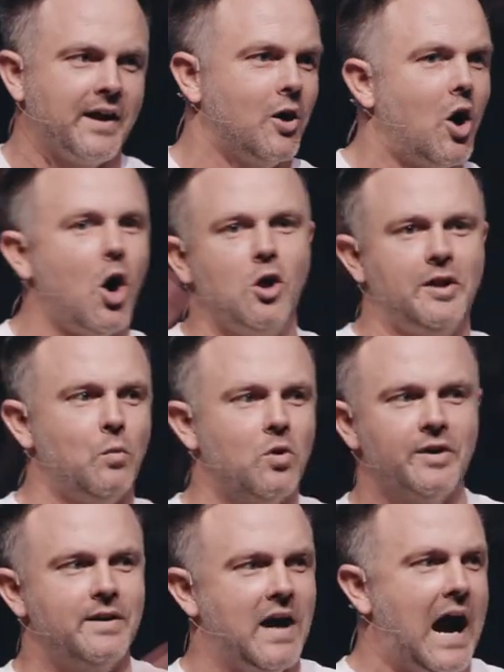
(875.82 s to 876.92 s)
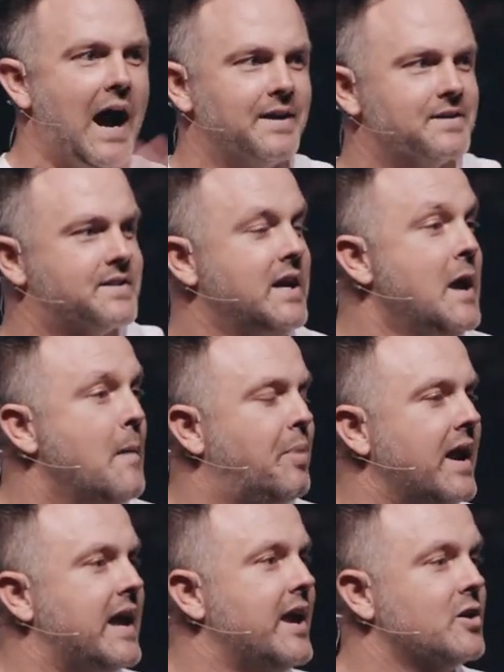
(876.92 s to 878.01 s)
hollywoodized but
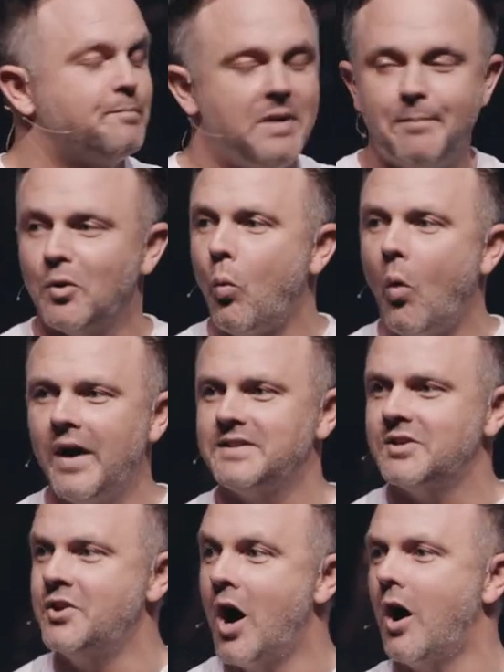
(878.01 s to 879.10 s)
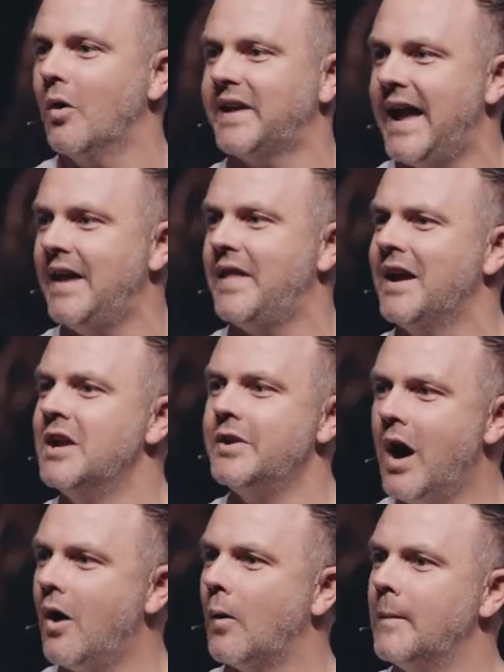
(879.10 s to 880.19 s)
here, people want to know can they?
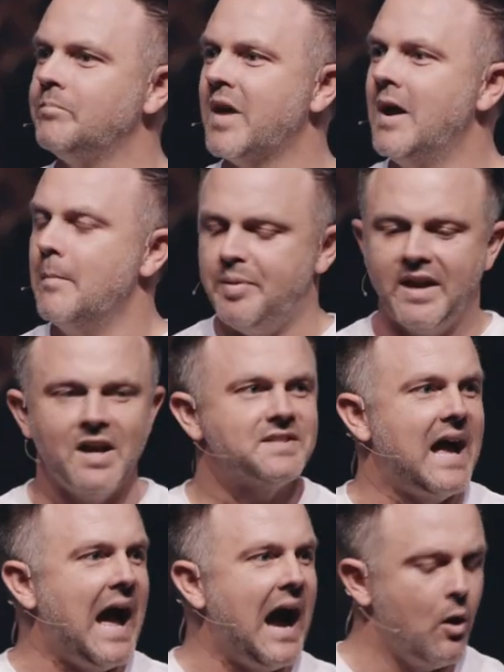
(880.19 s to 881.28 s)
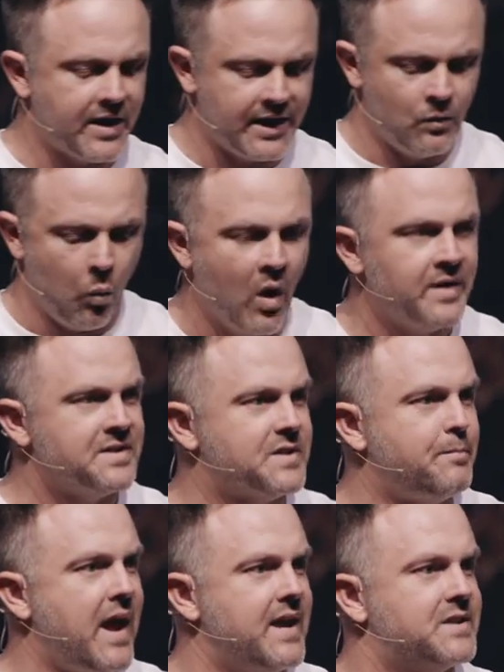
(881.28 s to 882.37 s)
No. Because how can one
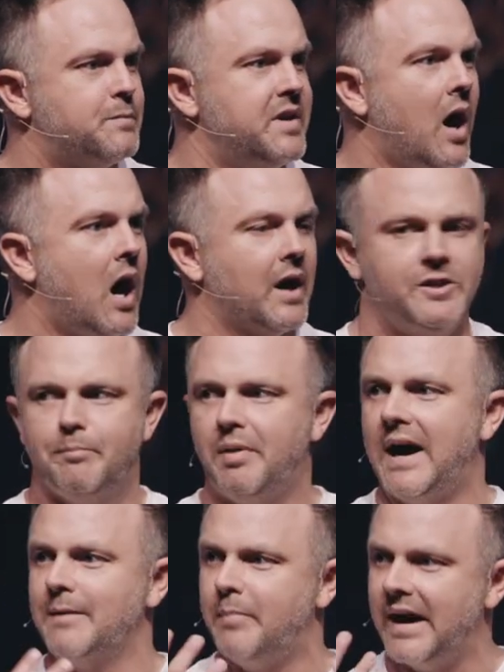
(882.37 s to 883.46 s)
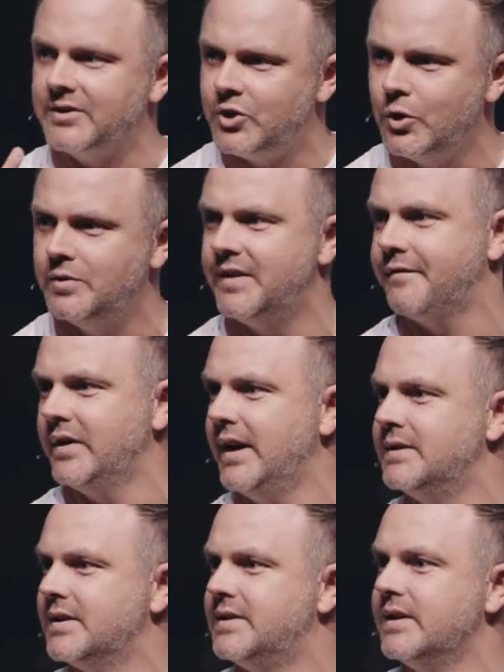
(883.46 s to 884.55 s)
space be occupied by two different
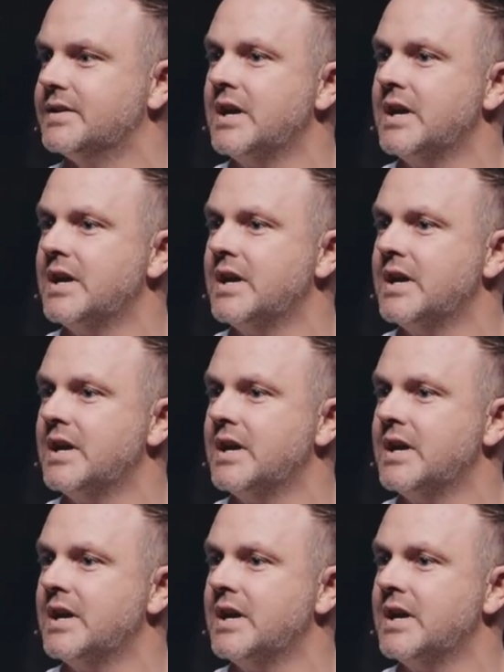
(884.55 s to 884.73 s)
entities?